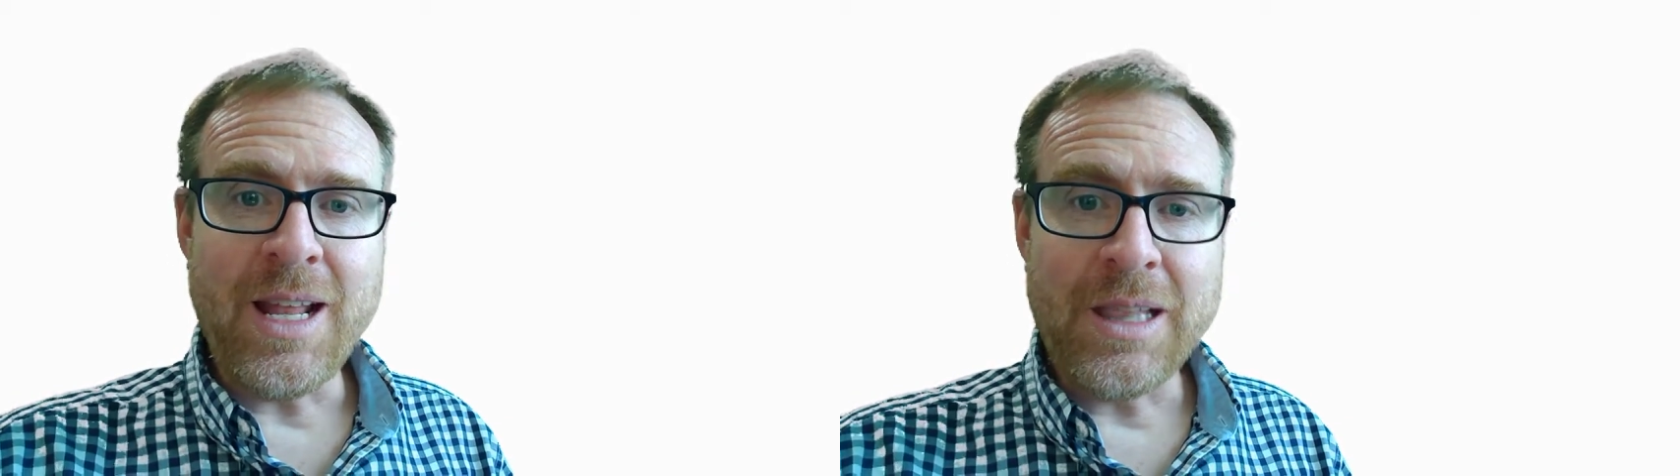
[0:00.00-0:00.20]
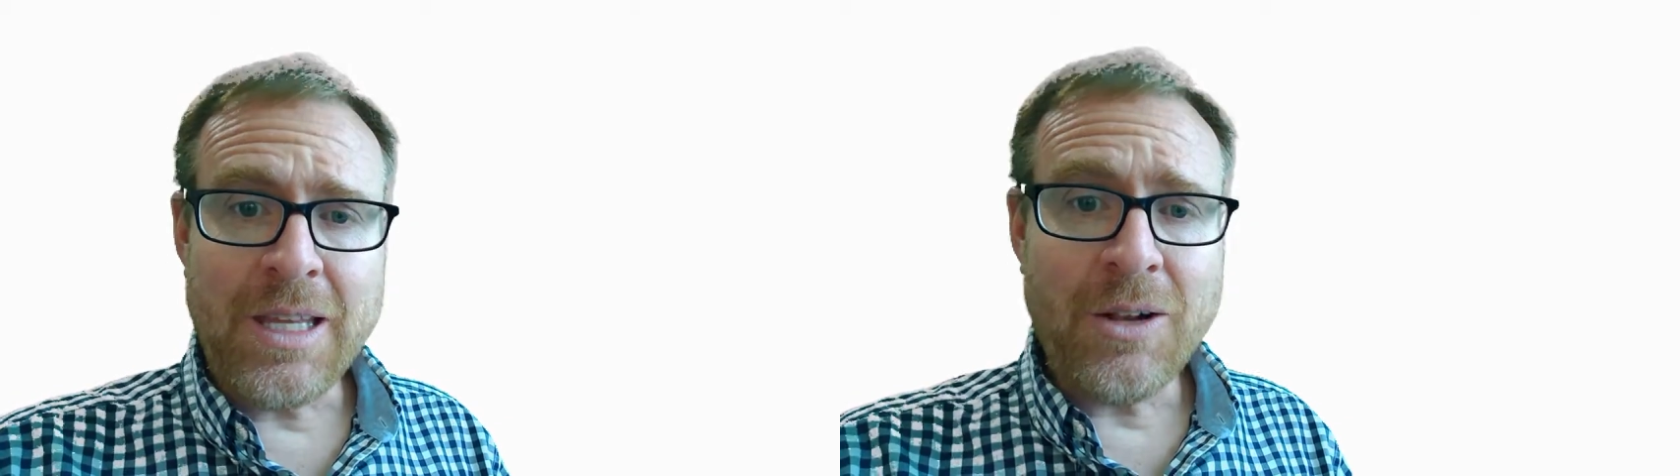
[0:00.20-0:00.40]

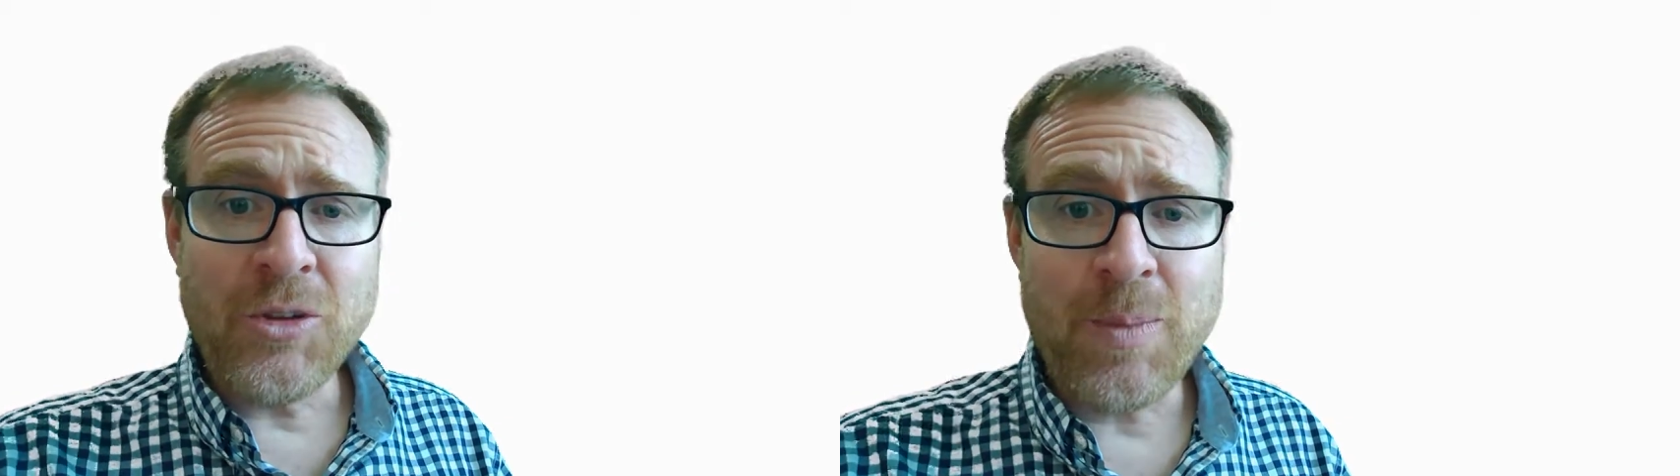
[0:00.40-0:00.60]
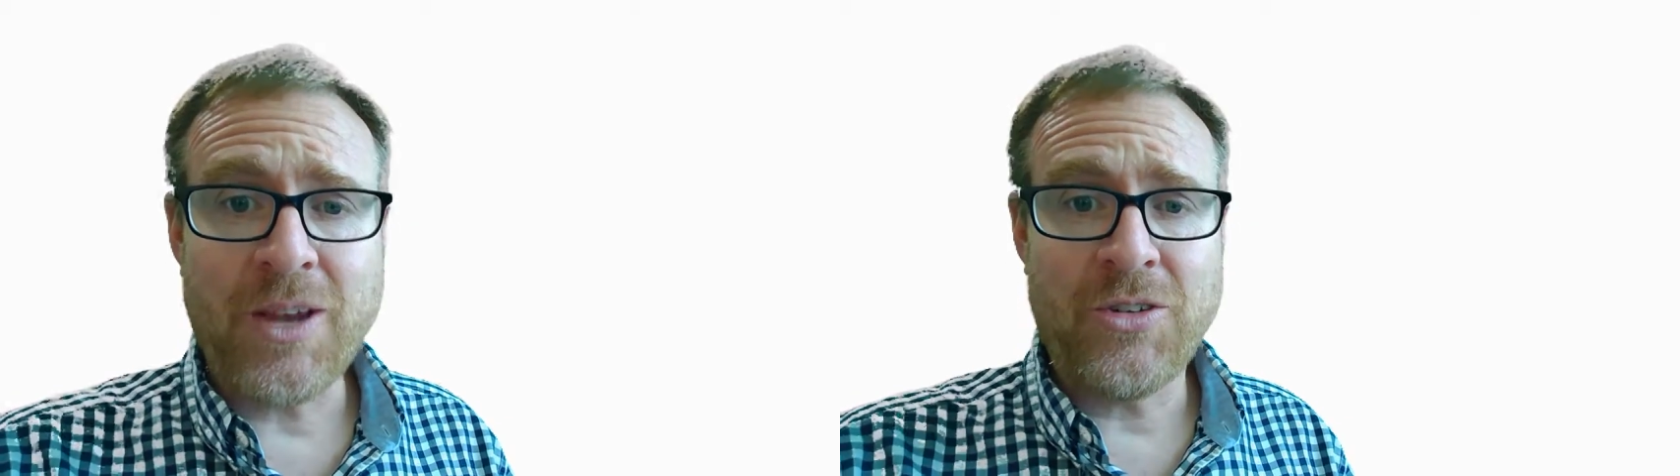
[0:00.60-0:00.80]
a little
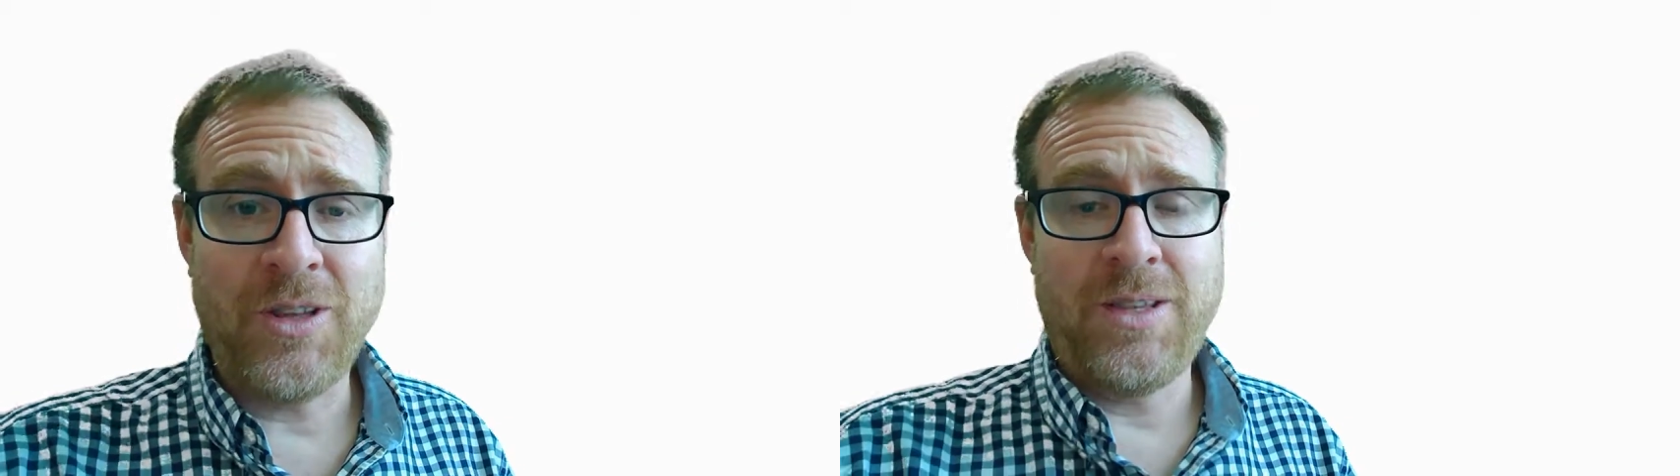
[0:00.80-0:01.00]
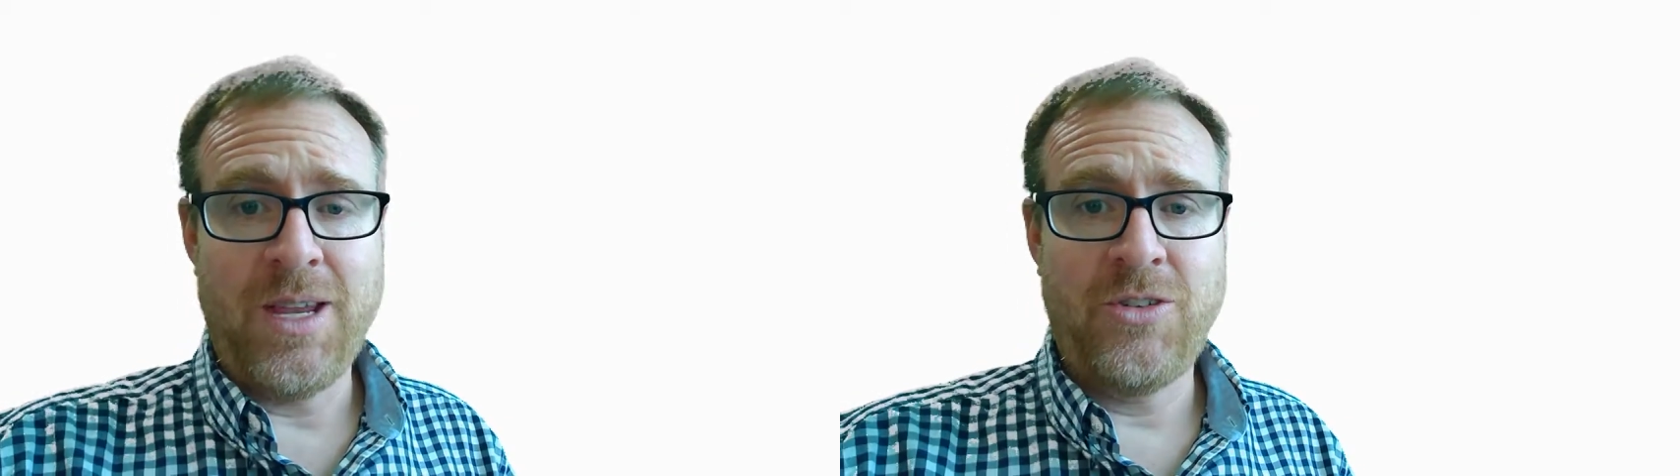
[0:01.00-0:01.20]
special
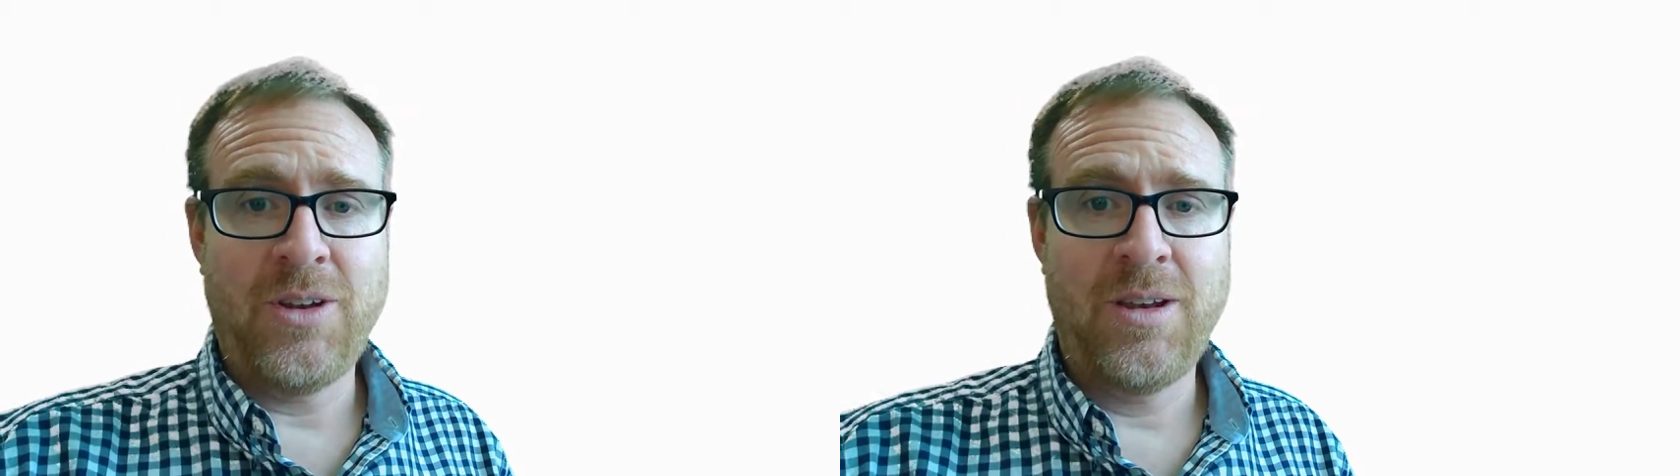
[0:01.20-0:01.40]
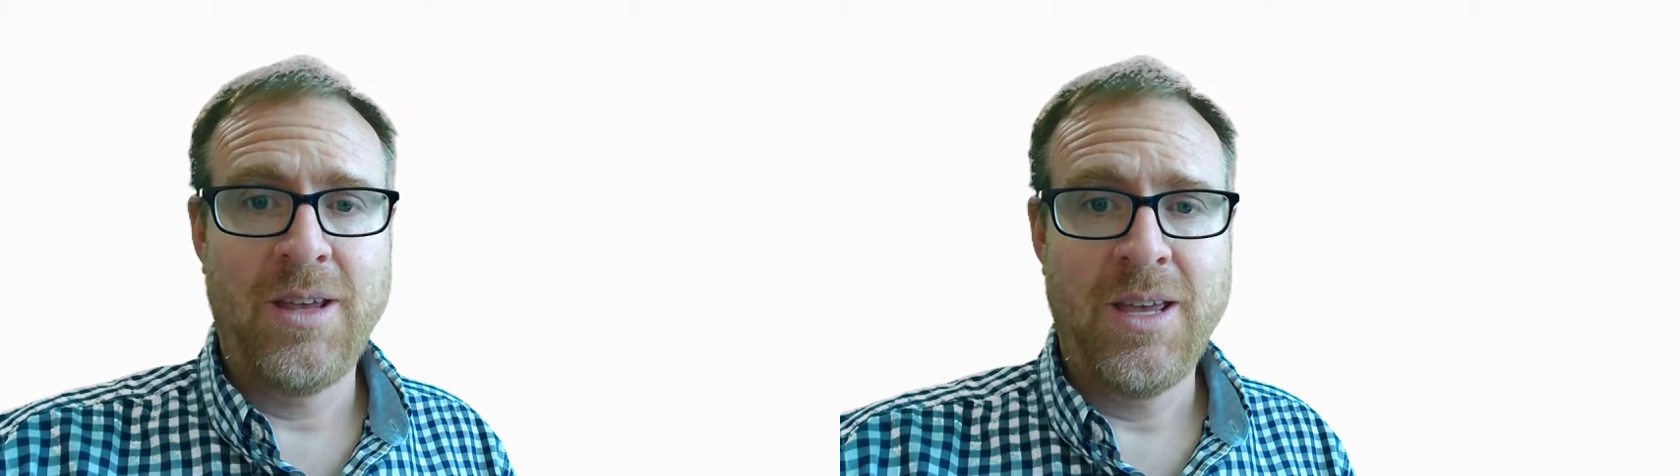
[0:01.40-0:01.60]

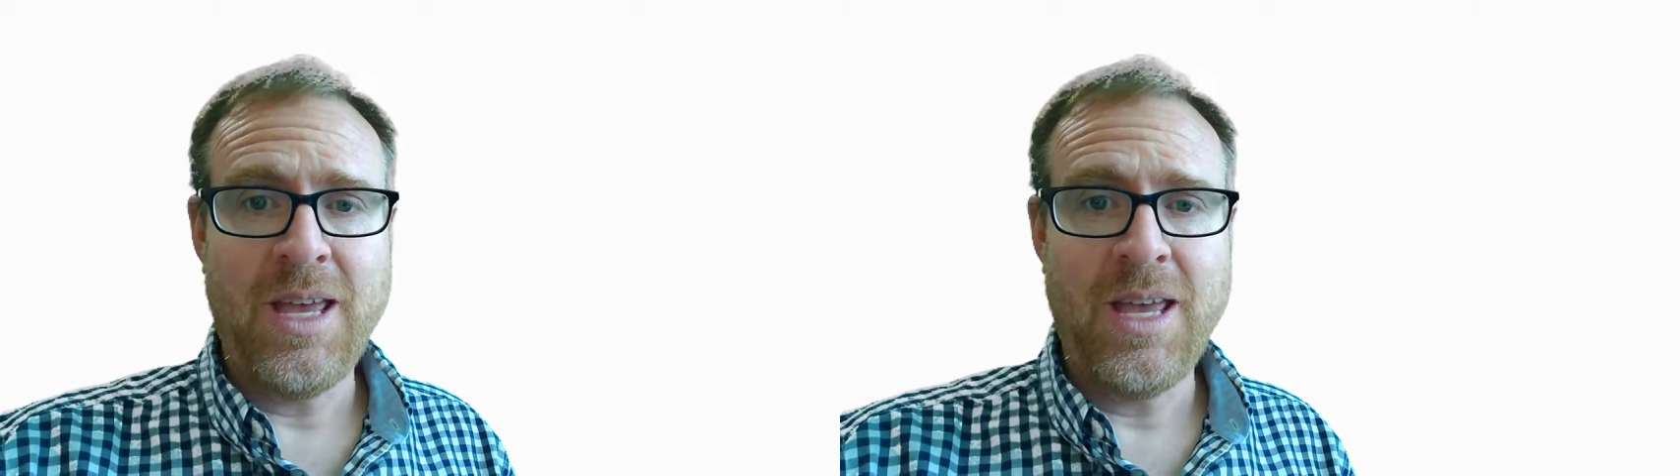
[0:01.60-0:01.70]
attention